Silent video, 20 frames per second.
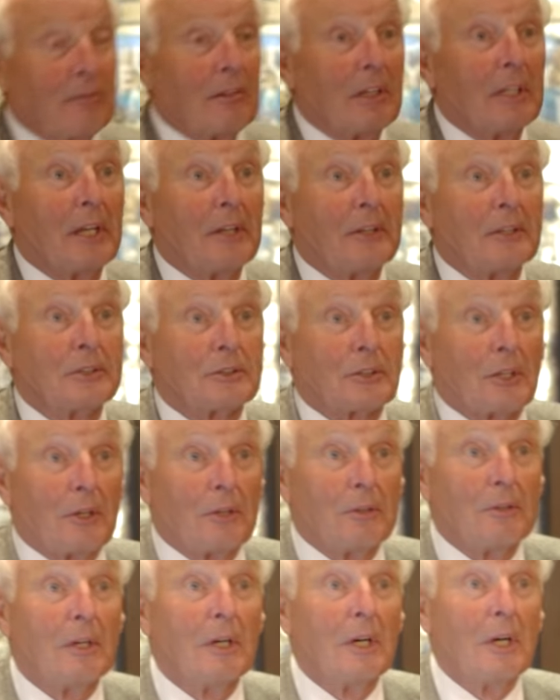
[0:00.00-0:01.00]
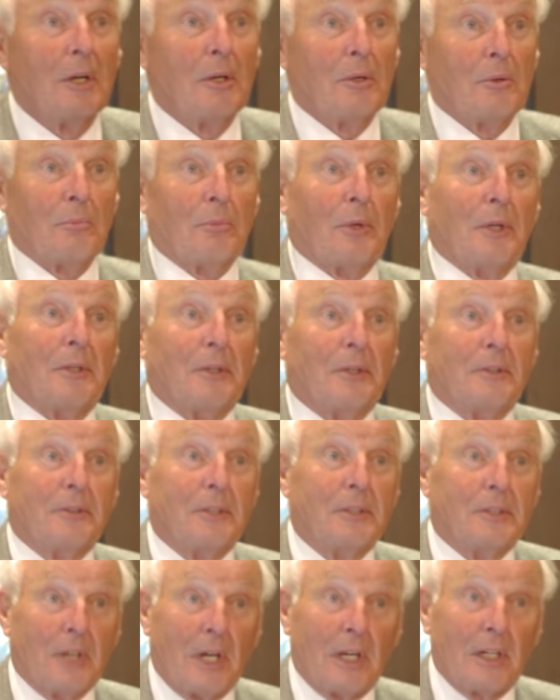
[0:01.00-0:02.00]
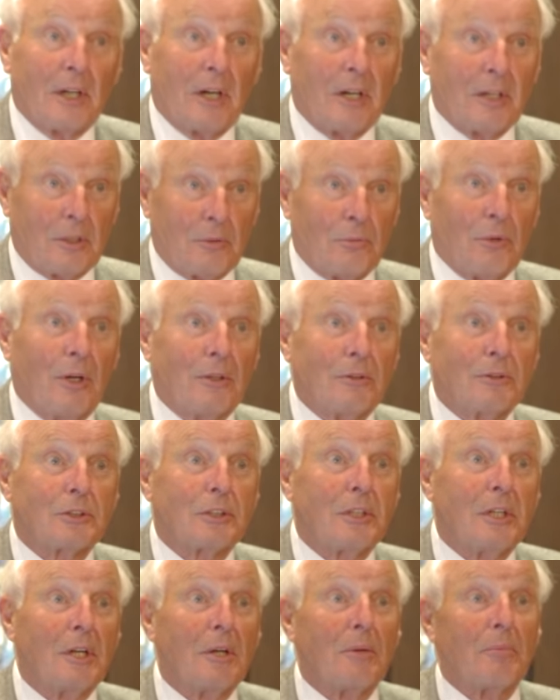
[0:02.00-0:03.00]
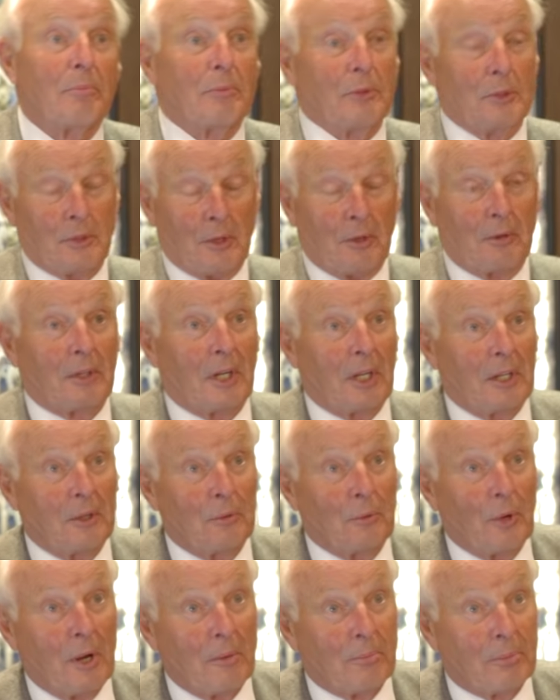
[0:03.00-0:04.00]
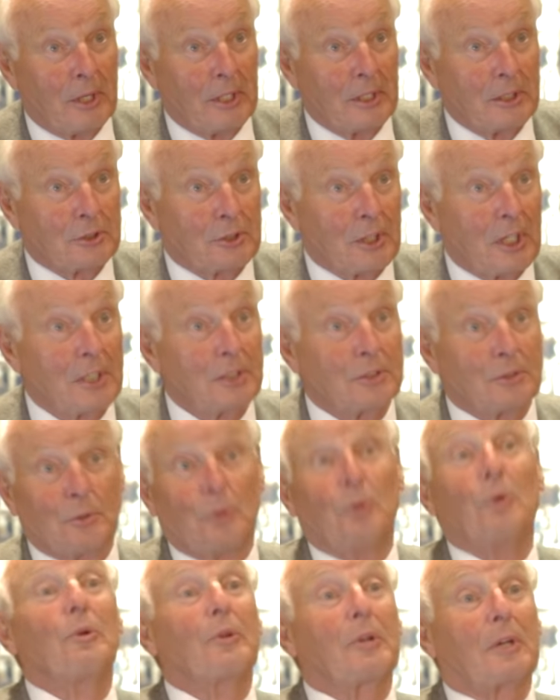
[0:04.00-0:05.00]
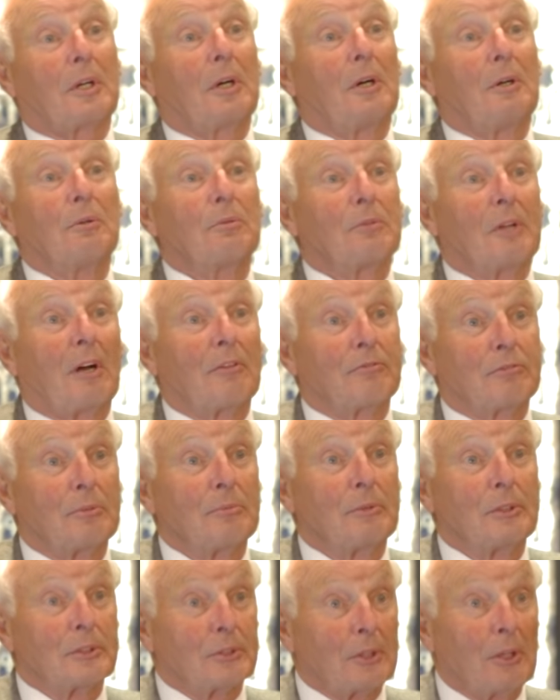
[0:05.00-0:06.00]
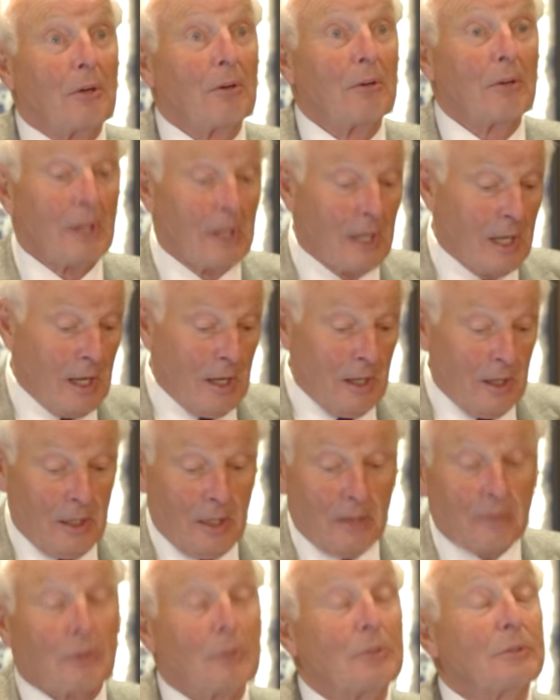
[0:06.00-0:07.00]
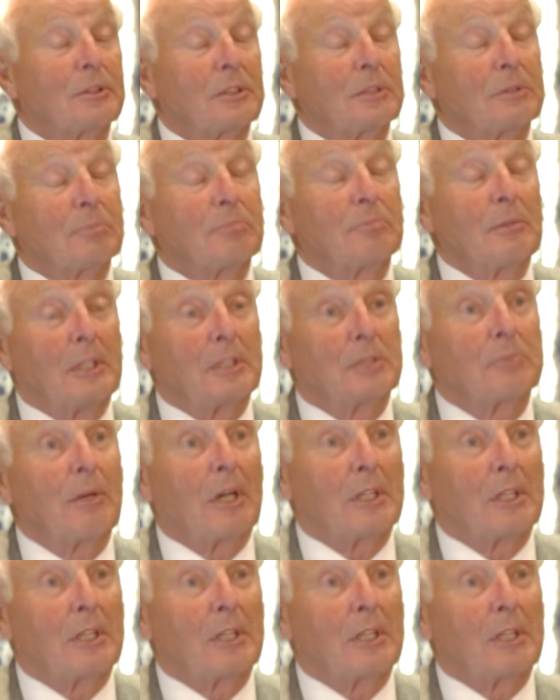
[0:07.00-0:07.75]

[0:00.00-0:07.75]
have a leather sole, but the day-night it won't slip, you don't get the wet penetration or the cold up from the sole, and of course it's